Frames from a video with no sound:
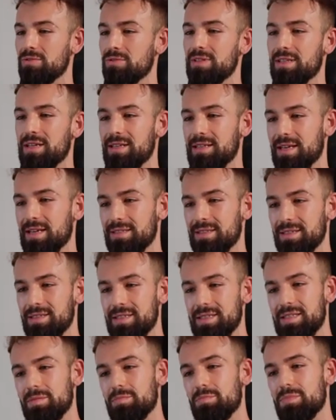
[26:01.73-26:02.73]
I not
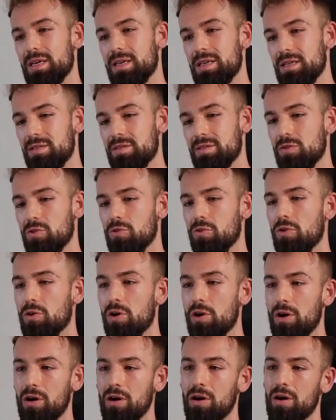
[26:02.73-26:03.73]
anticipate it?
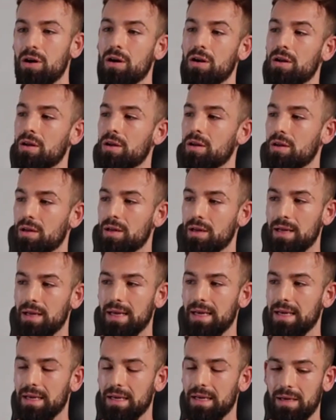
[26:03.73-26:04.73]
Or
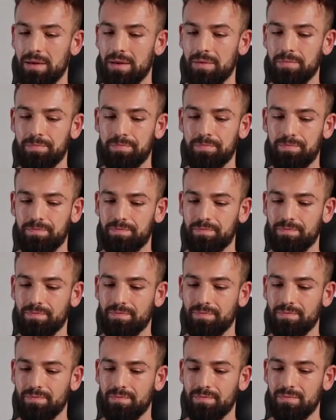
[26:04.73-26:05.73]
um,
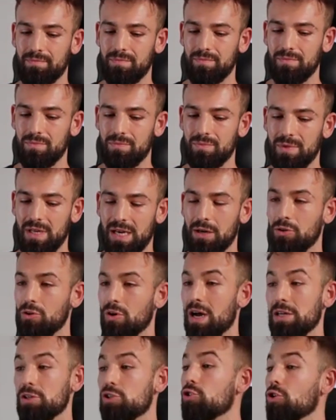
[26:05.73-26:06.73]
I don't know,
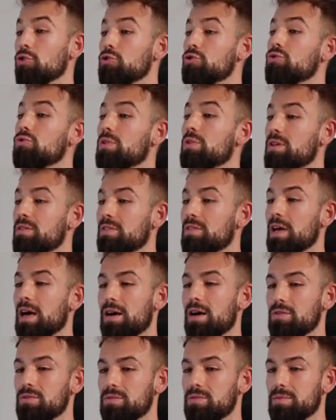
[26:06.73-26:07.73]
I chose to leave the
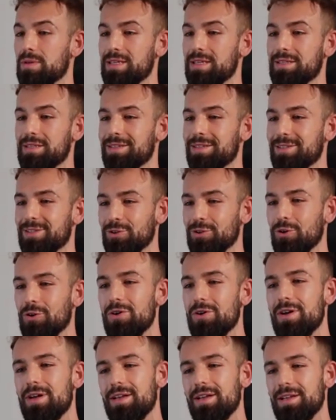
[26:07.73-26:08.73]
house, right? So
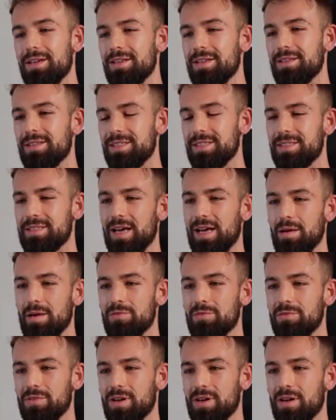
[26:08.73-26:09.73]
this type
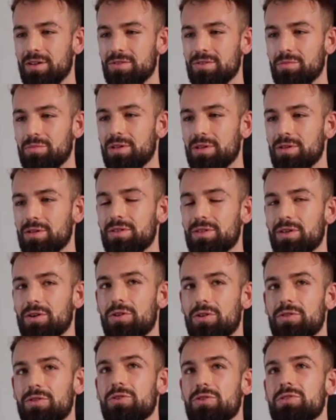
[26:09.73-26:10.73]
of accountability,
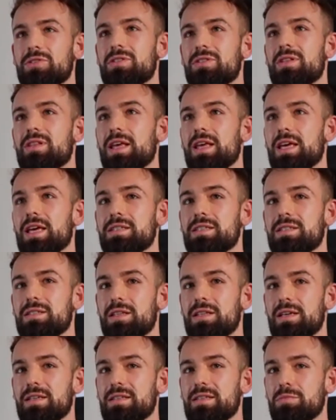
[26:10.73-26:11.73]
all those things
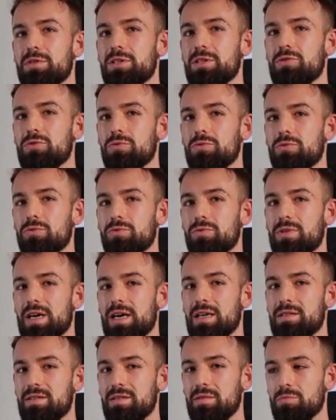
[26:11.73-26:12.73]
led me to
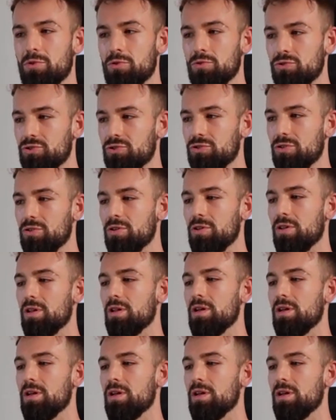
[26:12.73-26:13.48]
that emotional,